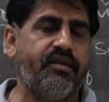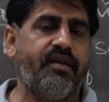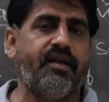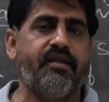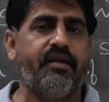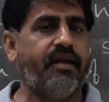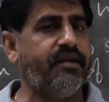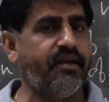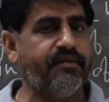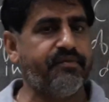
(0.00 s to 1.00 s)
there are the
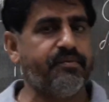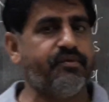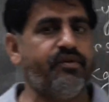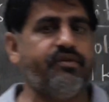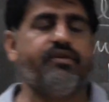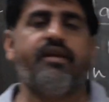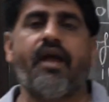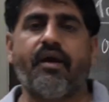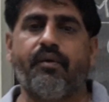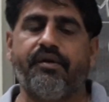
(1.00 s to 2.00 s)
9 types of solution
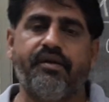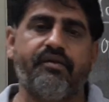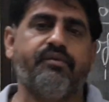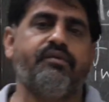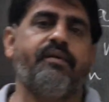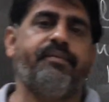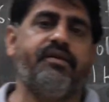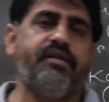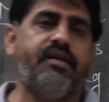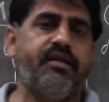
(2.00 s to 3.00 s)
according to the
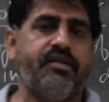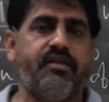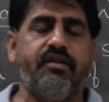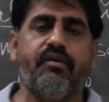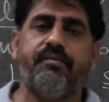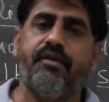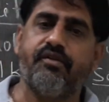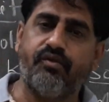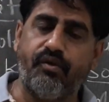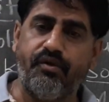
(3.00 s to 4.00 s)
physical state of the
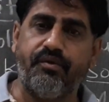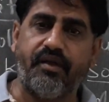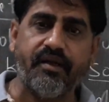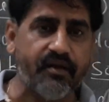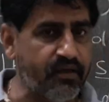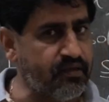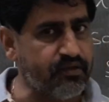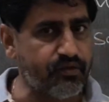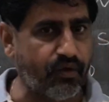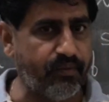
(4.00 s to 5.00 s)
solute and
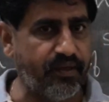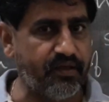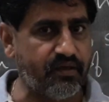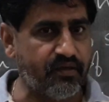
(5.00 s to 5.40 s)
solvent.